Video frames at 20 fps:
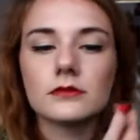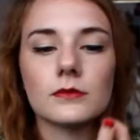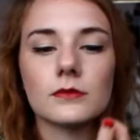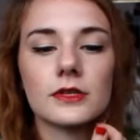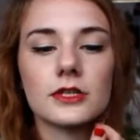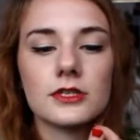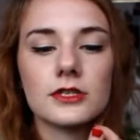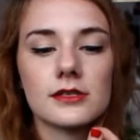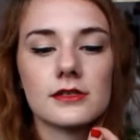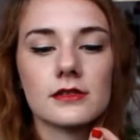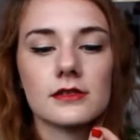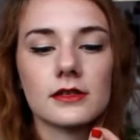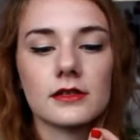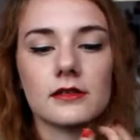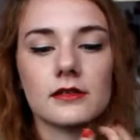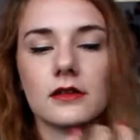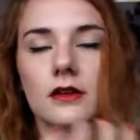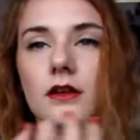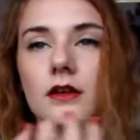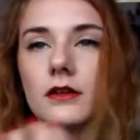which is like
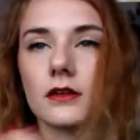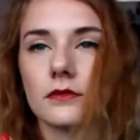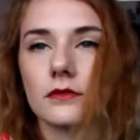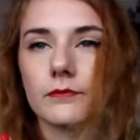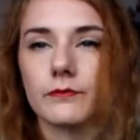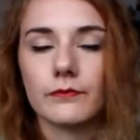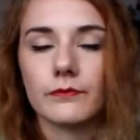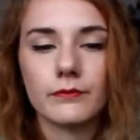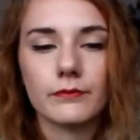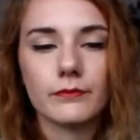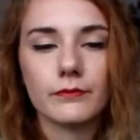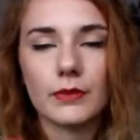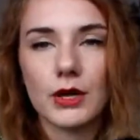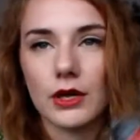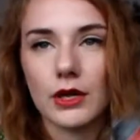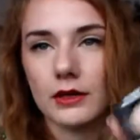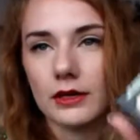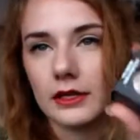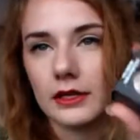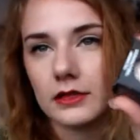a
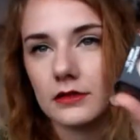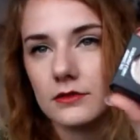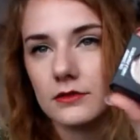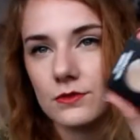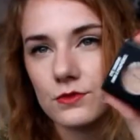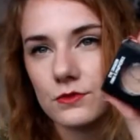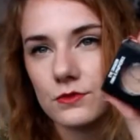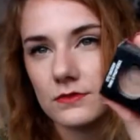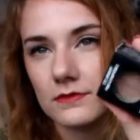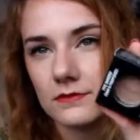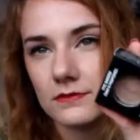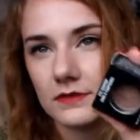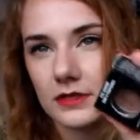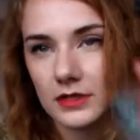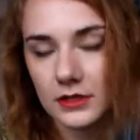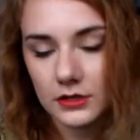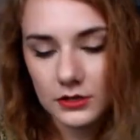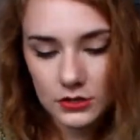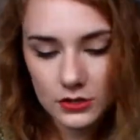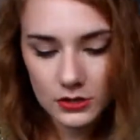pearly sort of
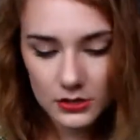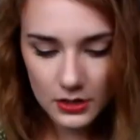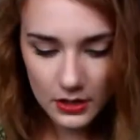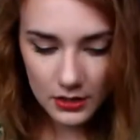finish.